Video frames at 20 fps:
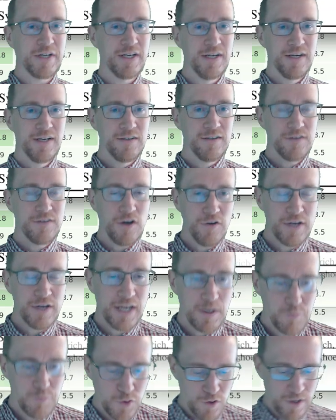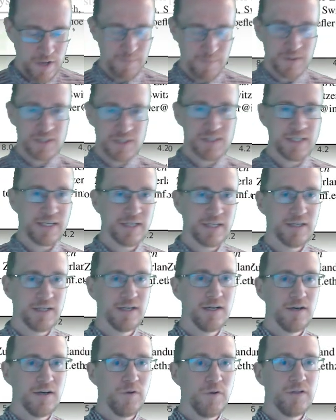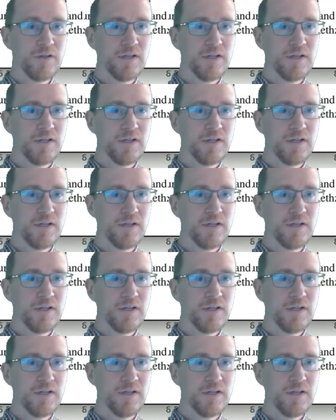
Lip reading: So how can I program this thing? Well,